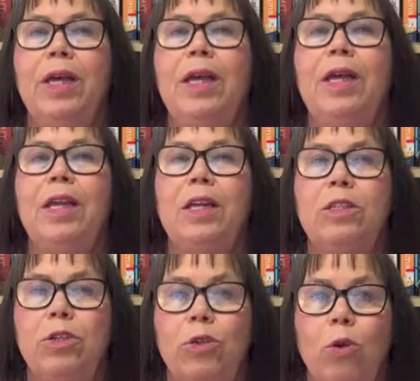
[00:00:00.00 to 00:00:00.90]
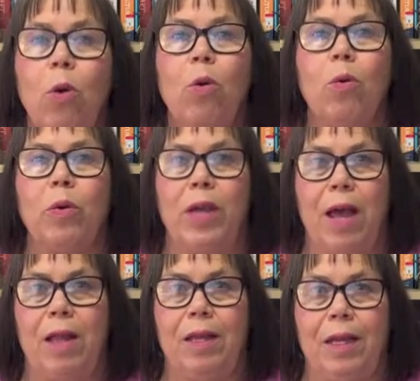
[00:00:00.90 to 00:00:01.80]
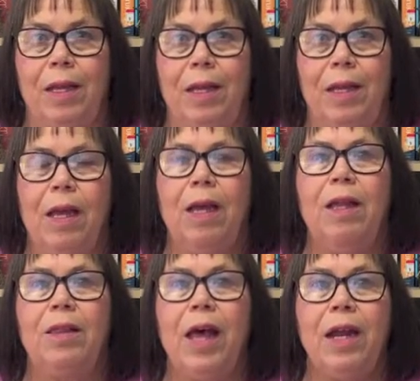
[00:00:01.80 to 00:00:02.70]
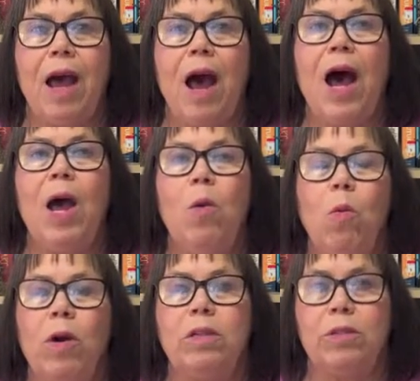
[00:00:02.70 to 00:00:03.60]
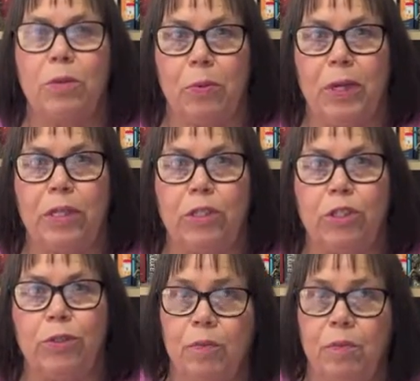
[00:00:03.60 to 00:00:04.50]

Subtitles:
It is your reality that I want to reach.